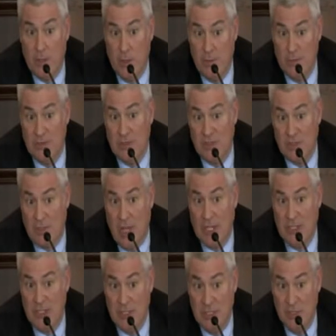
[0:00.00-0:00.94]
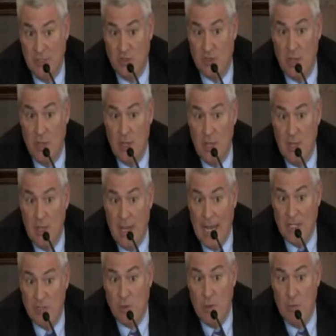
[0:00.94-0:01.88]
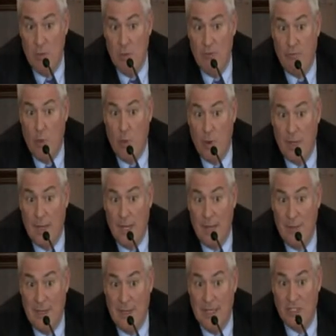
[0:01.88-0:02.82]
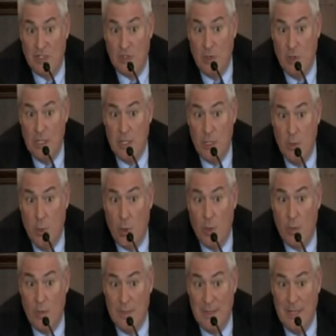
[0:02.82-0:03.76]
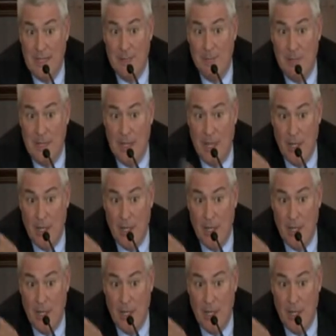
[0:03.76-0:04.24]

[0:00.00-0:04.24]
of those discussions as we move forward, and I think it's good that you work with DEP.